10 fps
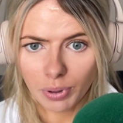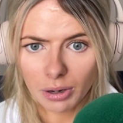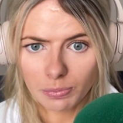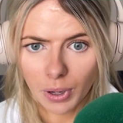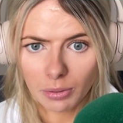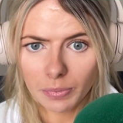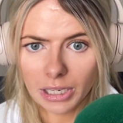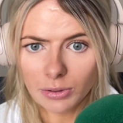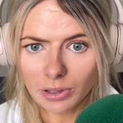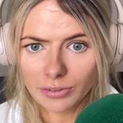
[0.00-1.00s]

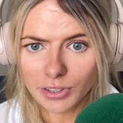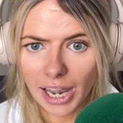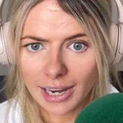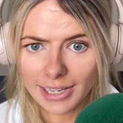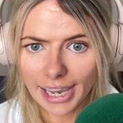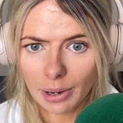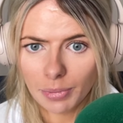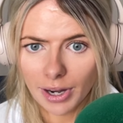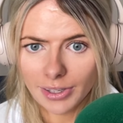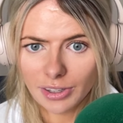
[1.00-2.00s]
Probably looking for a
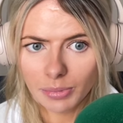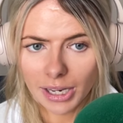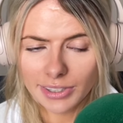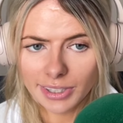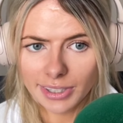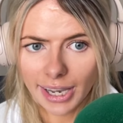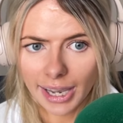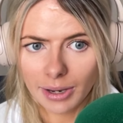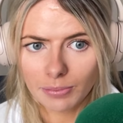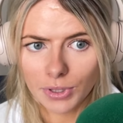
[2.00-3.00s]
handicap mark, you'd imagine.
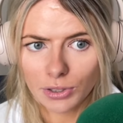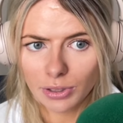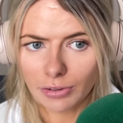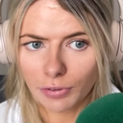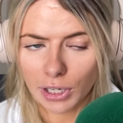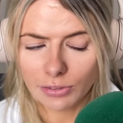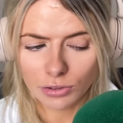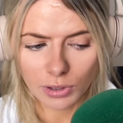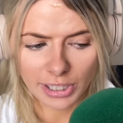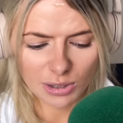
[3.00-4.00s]
She's only a
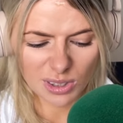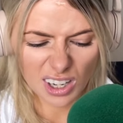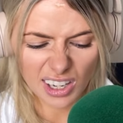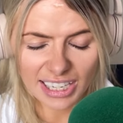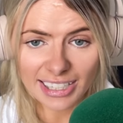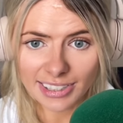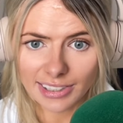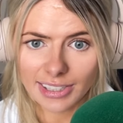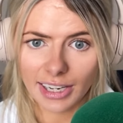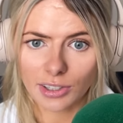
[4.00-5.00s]
5-year-old. Like she was a
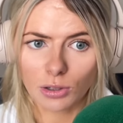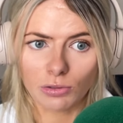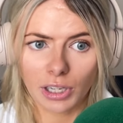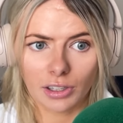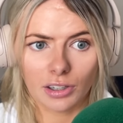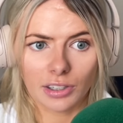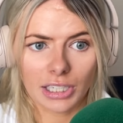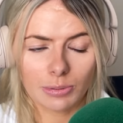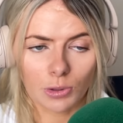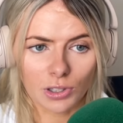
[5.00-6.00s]
decent juvenile hurdler,
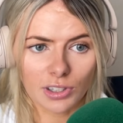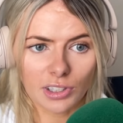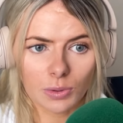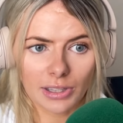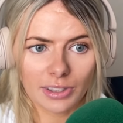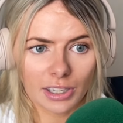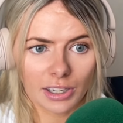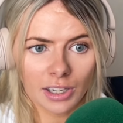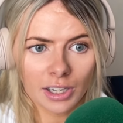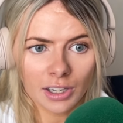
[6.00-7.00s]
I suppose. She didn't do
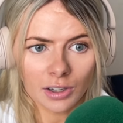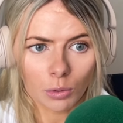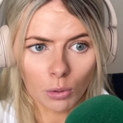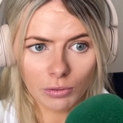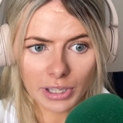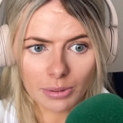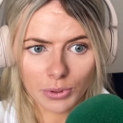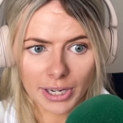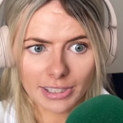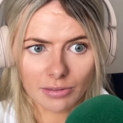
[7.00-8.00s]
anything overly
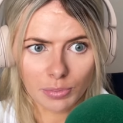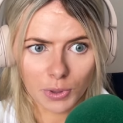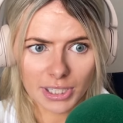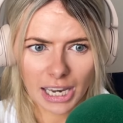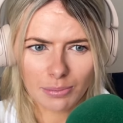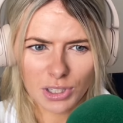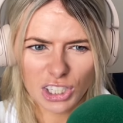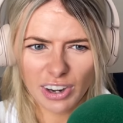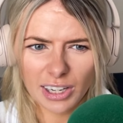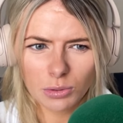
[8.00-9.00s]
impressive, but
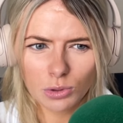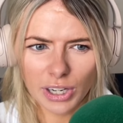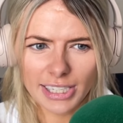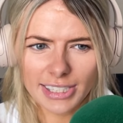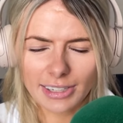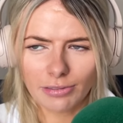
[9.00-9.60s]
she ran a good race